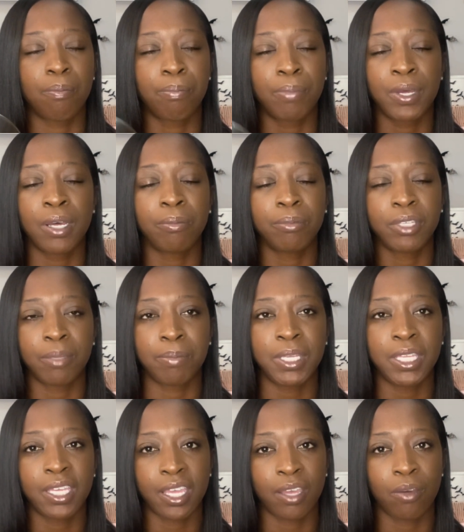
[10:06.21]
pumpkin
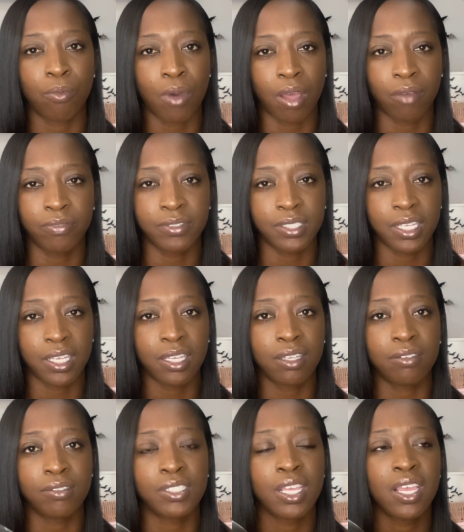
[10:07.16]
pecan waffles
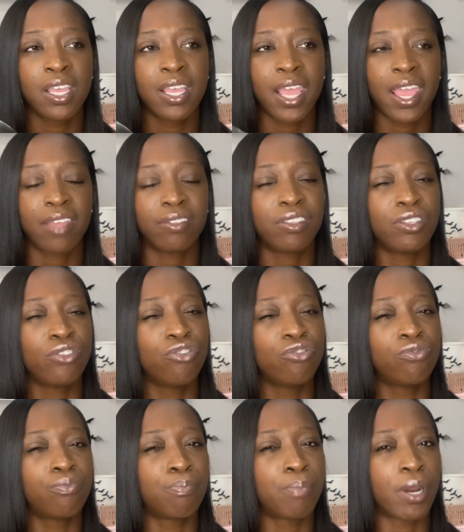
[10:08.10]
gives after
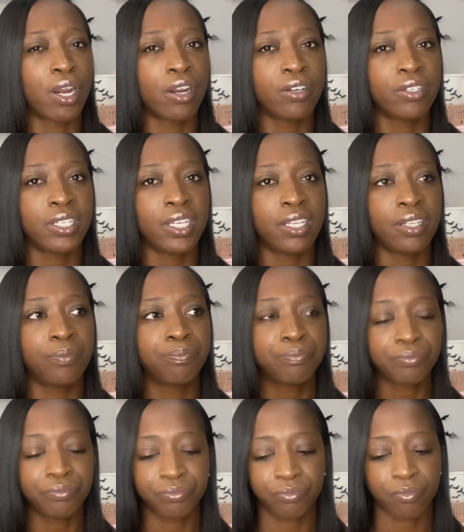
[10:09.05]
you've burned it
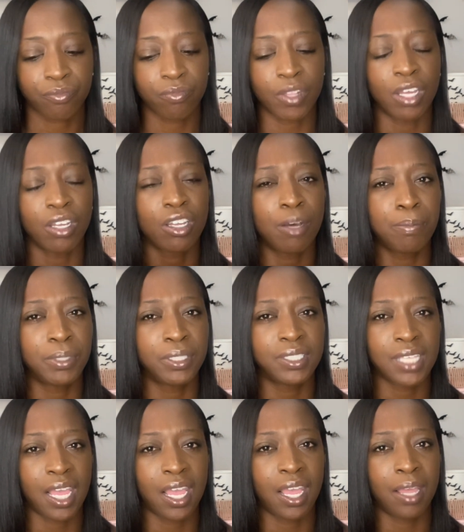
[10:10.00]
a couple of
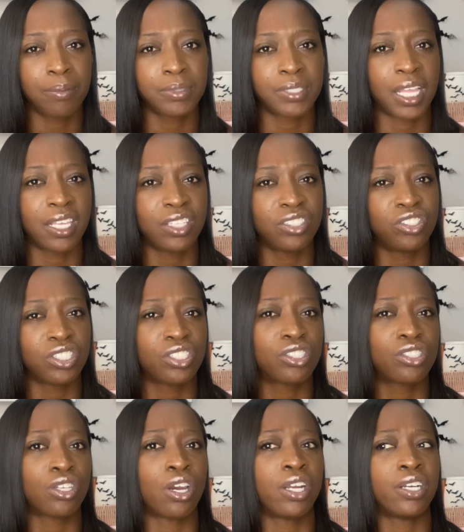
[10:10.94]
times, like it just
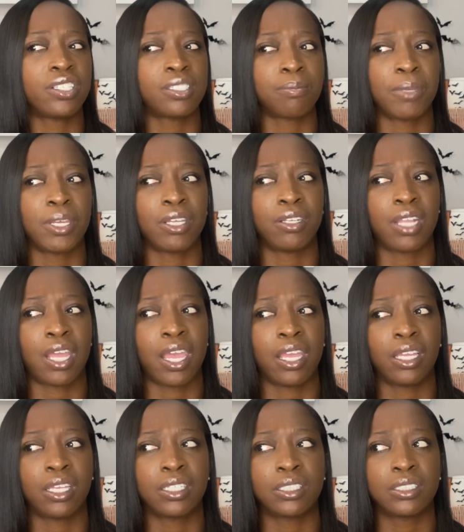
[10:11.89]
started to smell
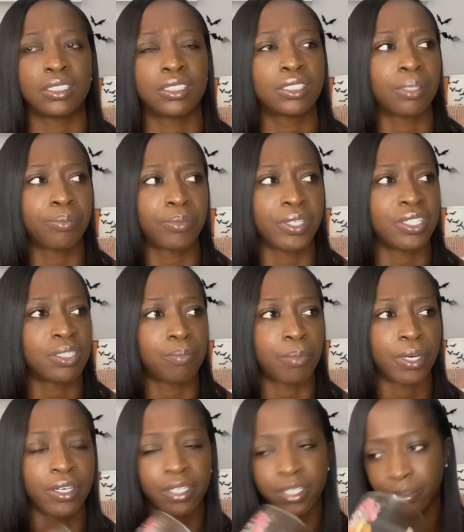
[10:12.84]
like something is
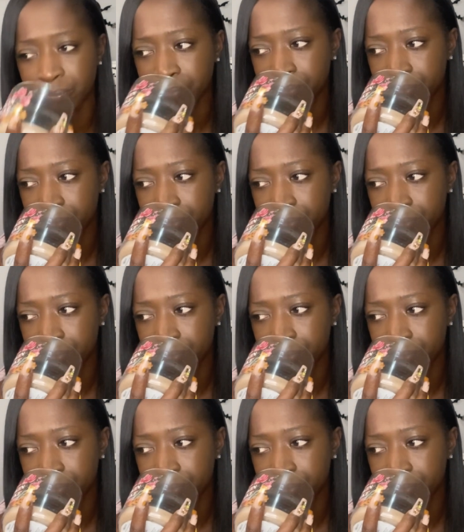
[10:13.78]
burning.